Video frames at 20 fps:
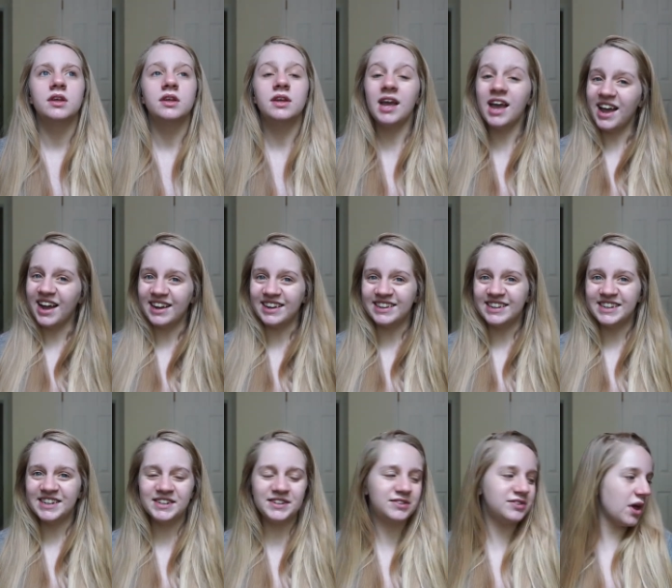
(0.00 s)
yeah.
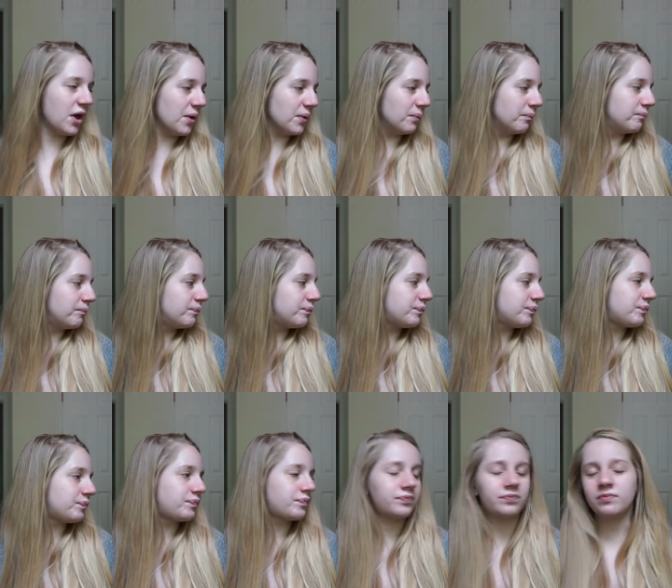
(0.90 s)
So,
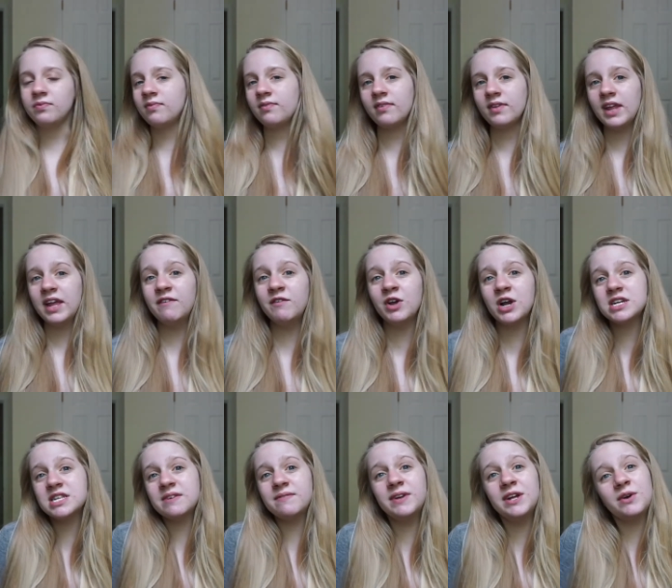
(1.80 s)
if you
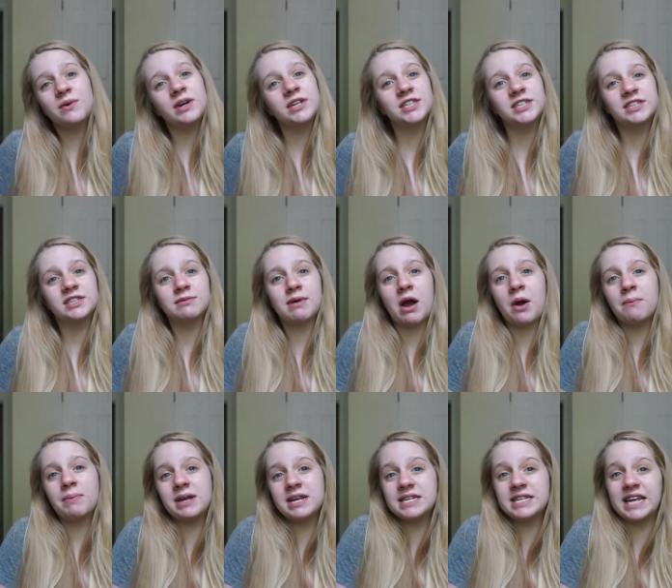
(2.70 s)
guys have any questions
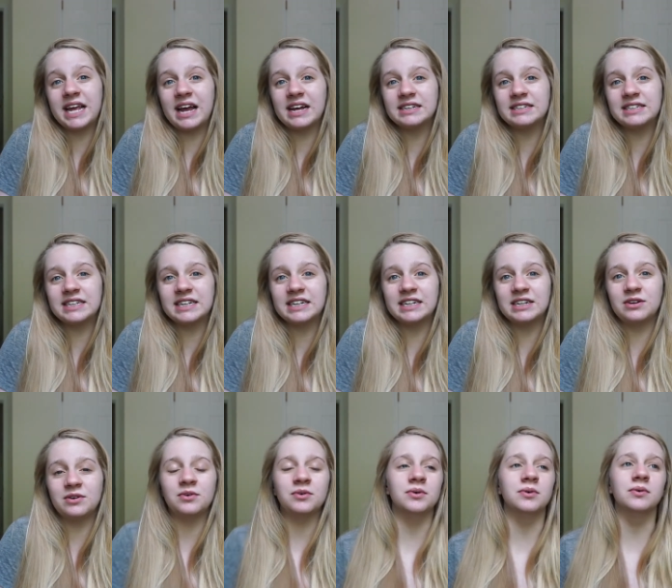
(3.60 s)
about
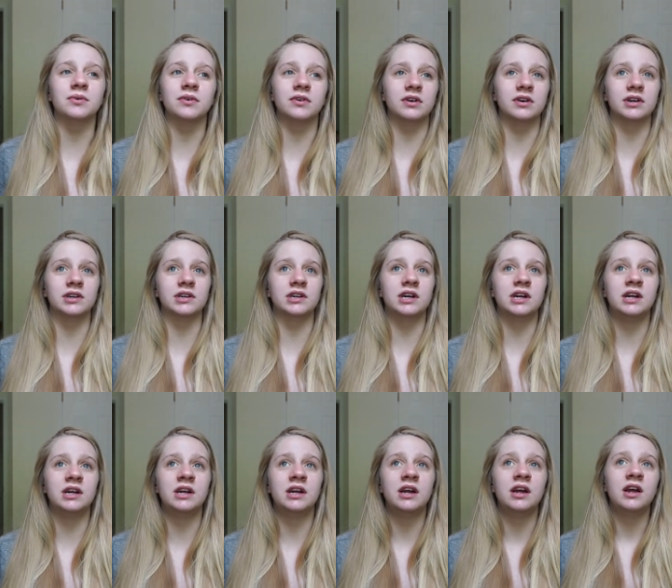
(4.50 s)
PCSing or
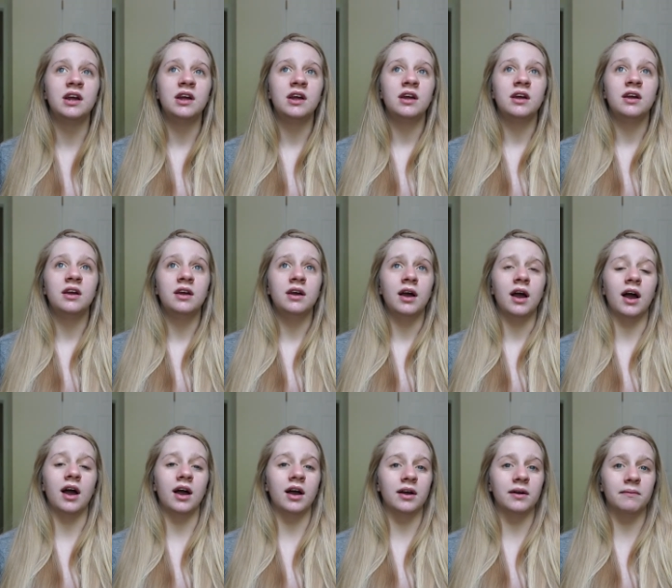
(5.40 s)

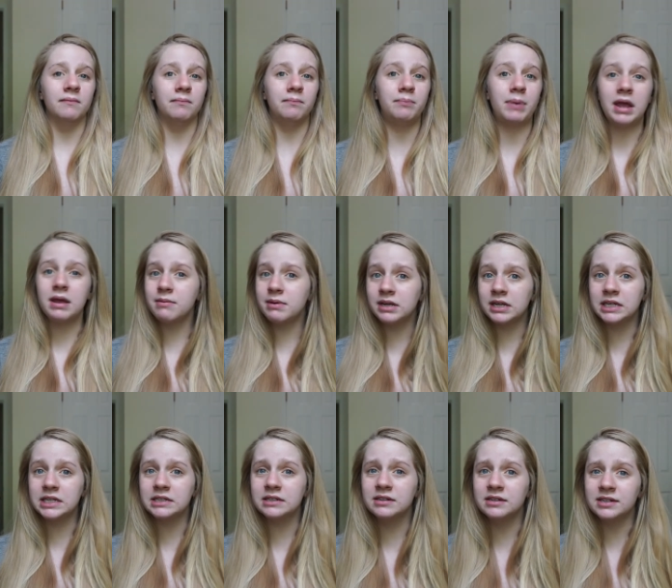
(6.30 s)
um,
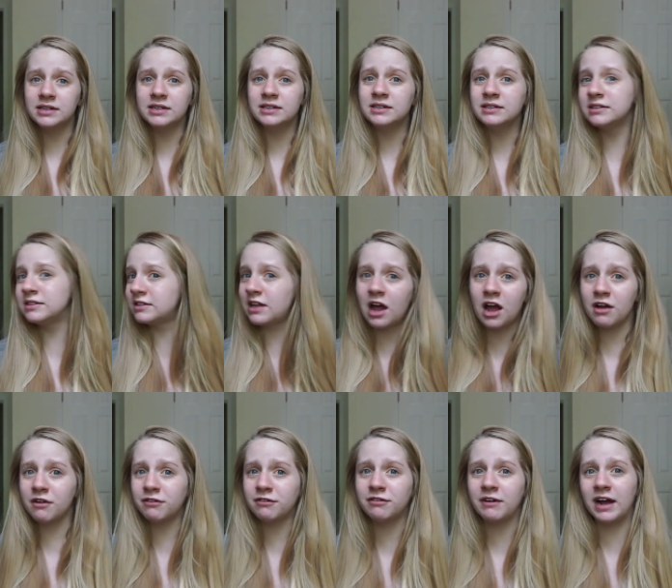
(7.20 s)
baby
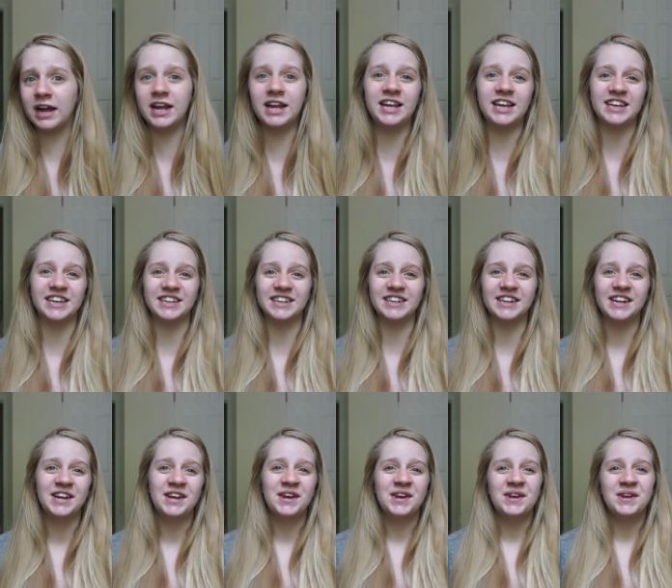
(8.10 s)
stuff, I can
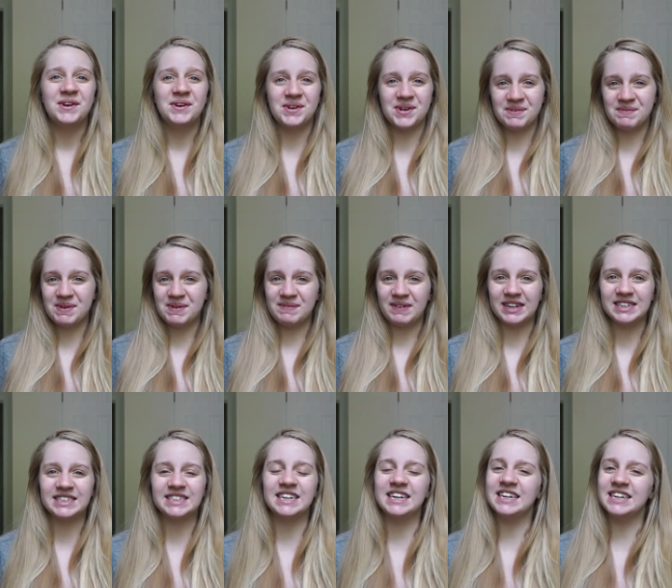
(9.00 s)
do my
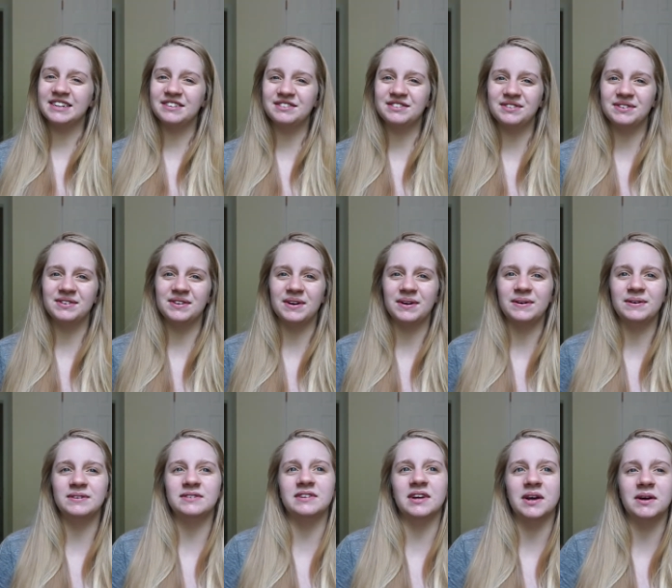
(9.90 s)
best to answer
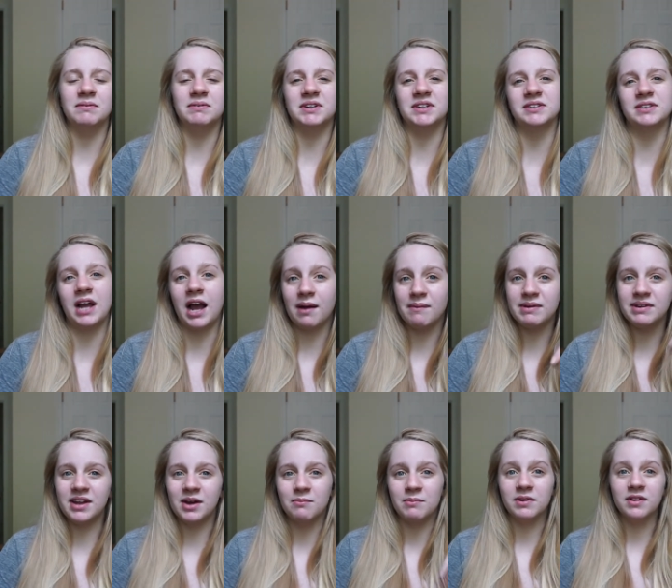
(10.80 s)
those. Um, just comment
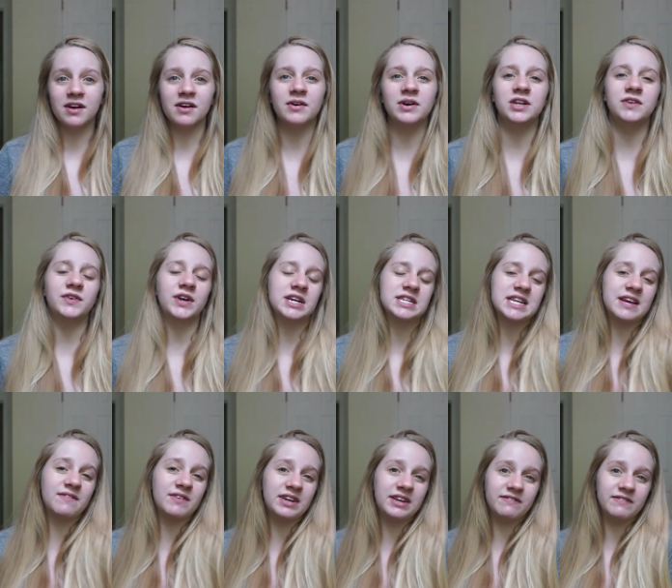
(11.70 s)
down below. And if you guys
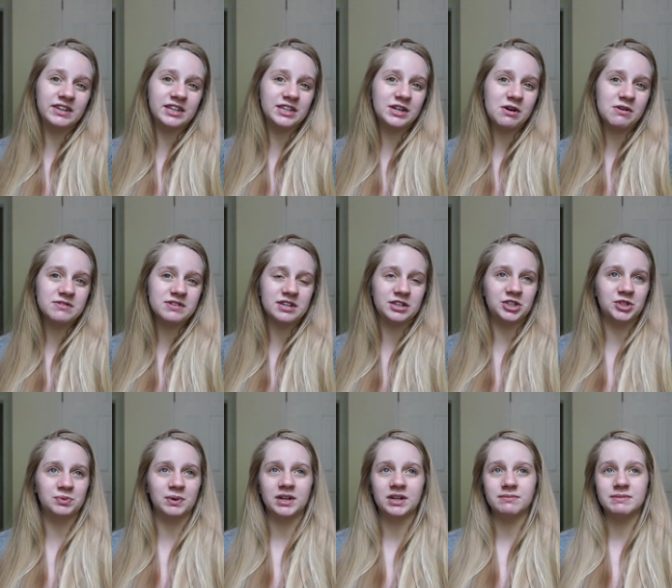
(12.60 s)
have any videos that
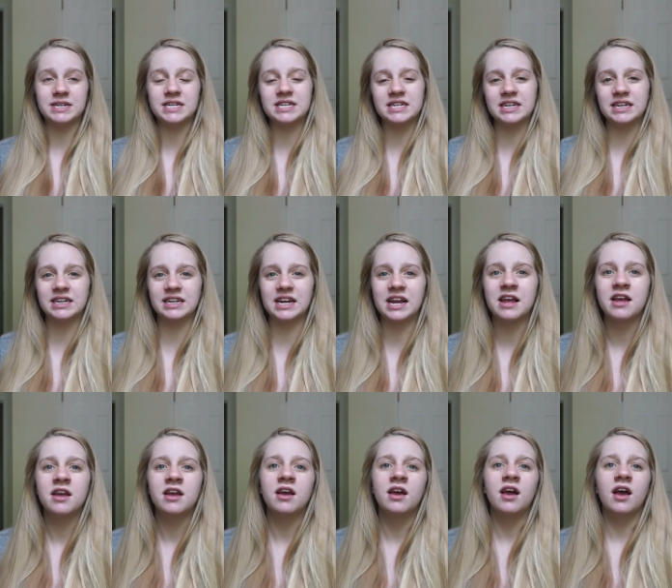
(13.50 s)
you want to be seeing,
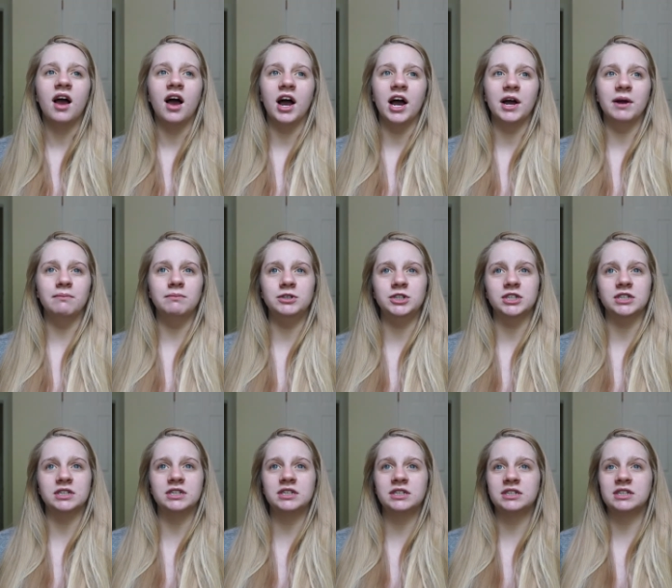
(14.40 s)
um,
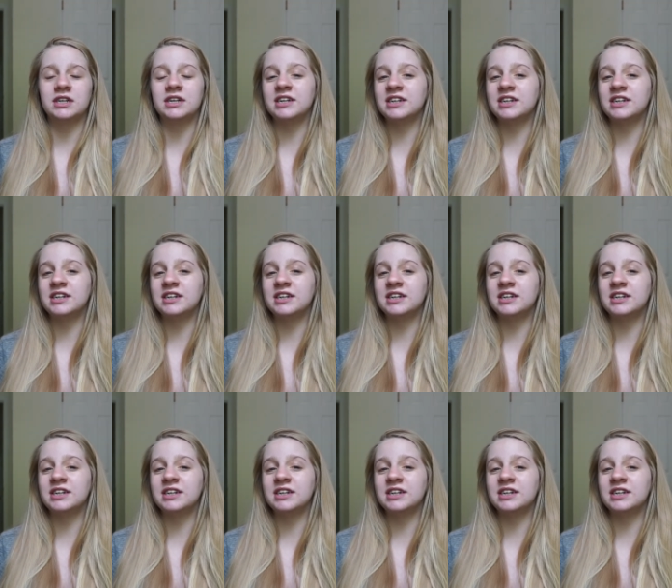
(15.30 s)
just